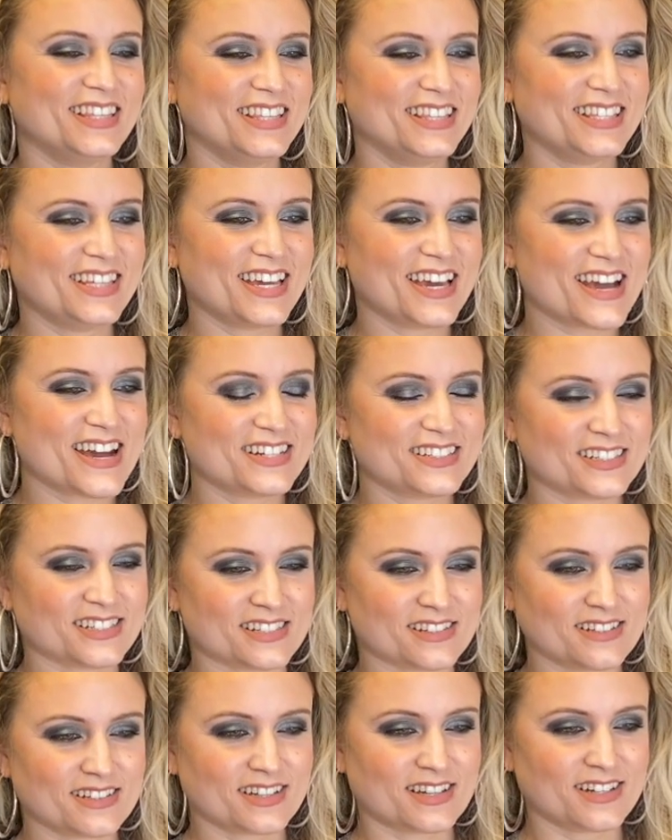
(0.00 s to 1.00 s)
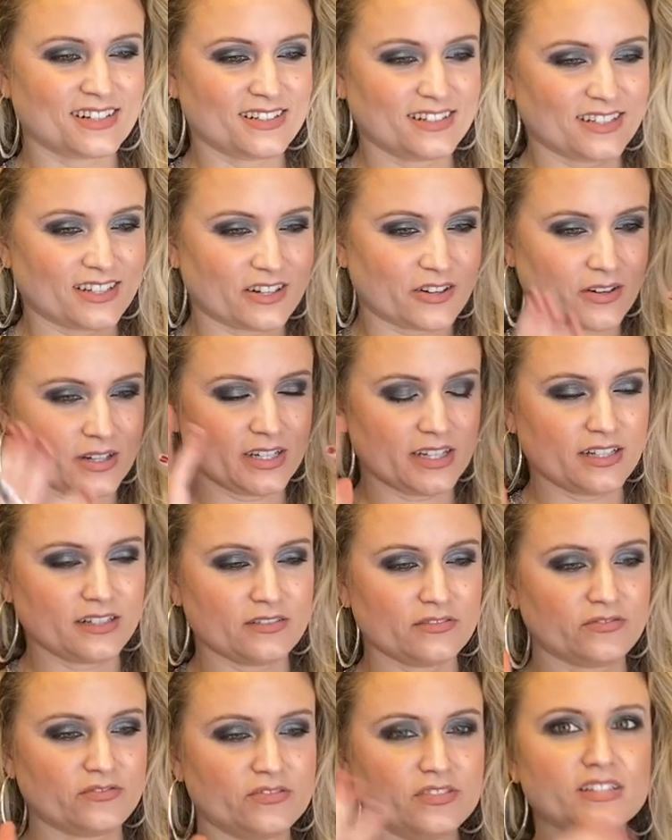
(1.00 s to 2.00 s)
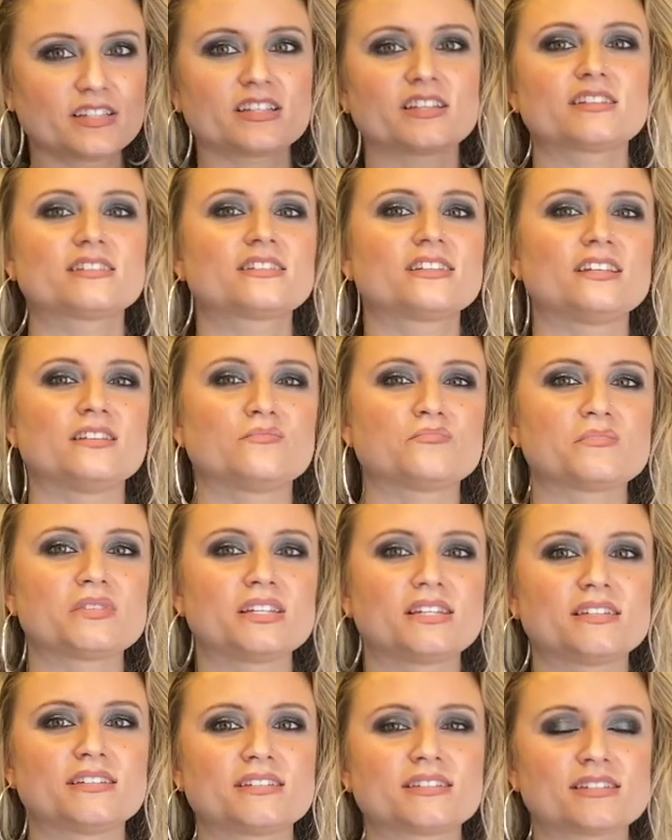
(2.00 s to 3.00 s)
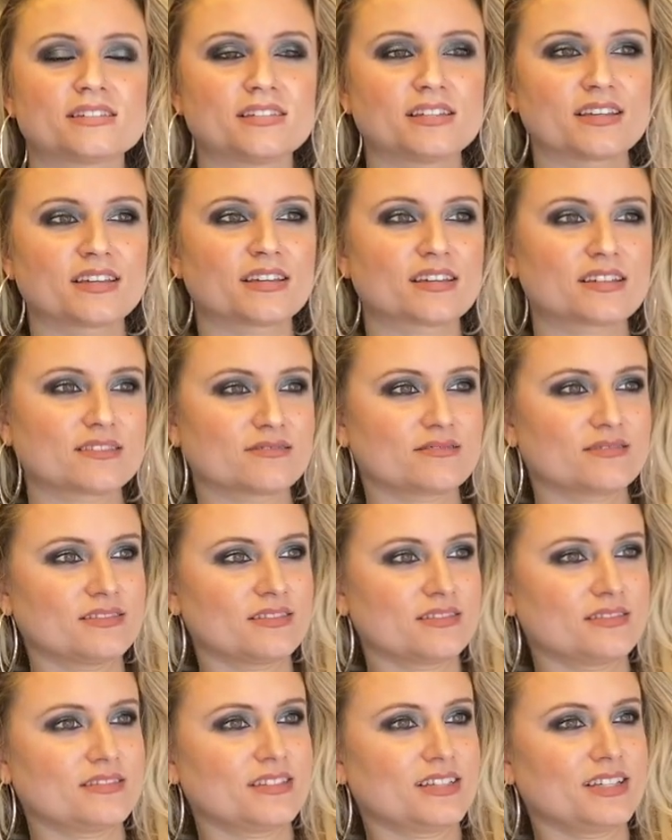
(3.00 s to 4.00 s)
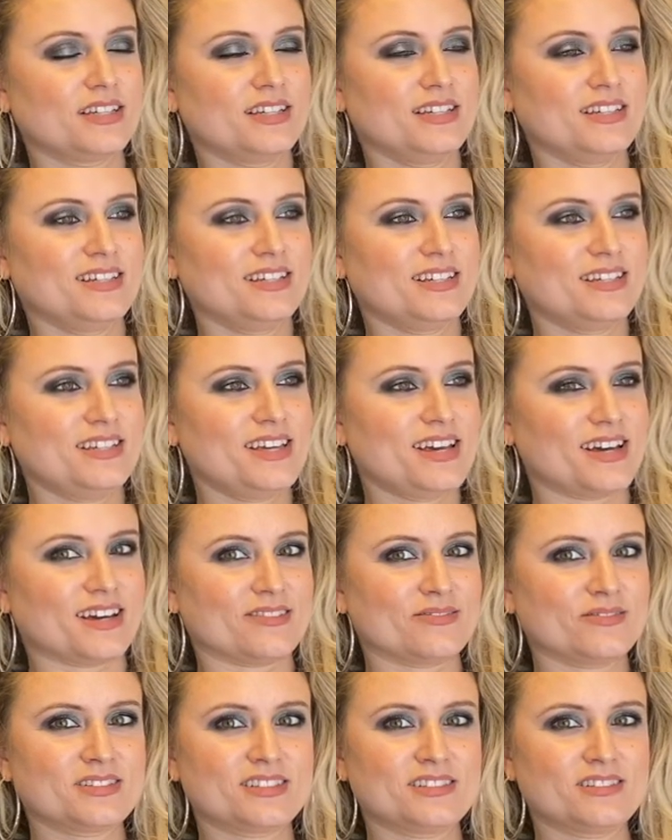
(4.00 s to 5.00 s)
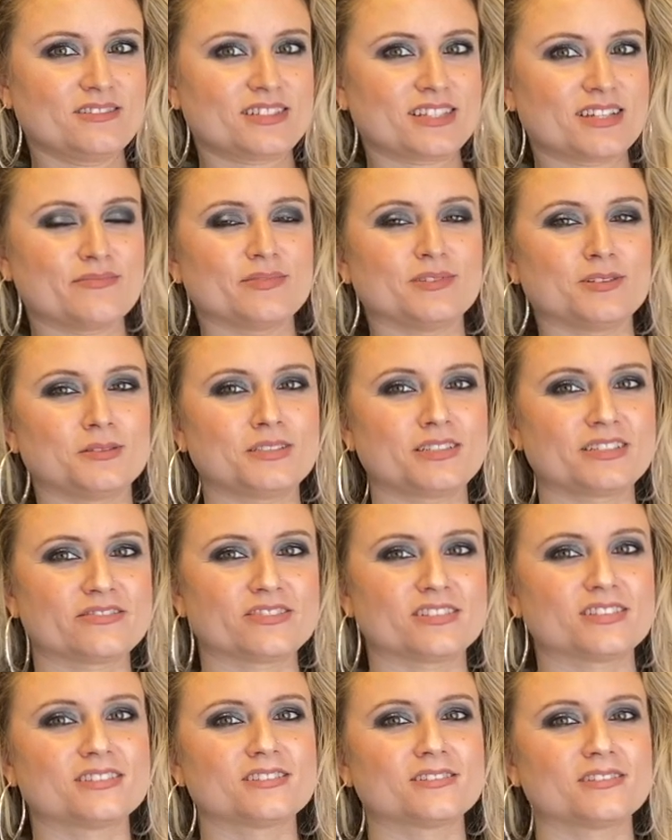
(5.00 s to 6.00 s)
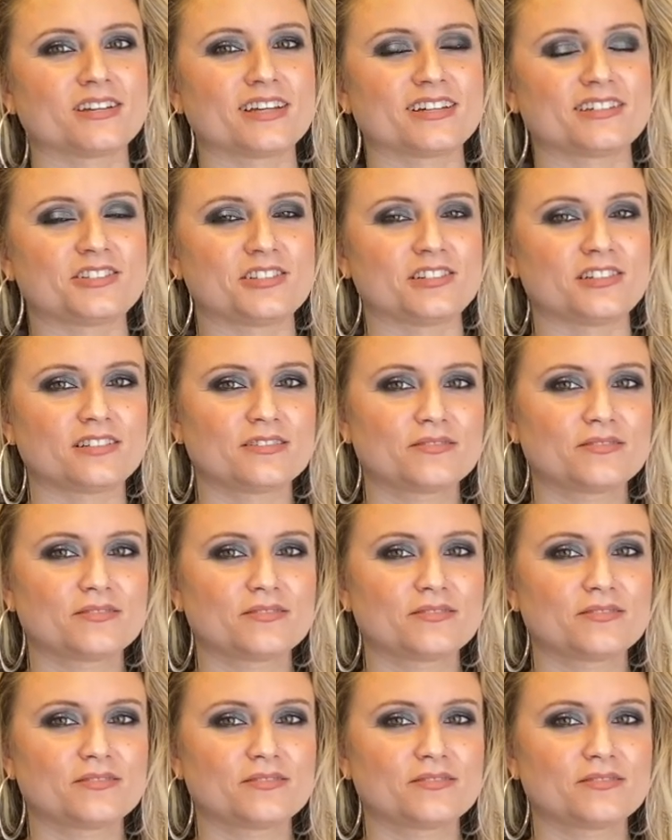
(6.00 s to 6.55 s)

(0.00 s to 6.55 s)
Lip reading: Yeah, just the kind of the creative in me is like, wants to do something a little different, a little edgy.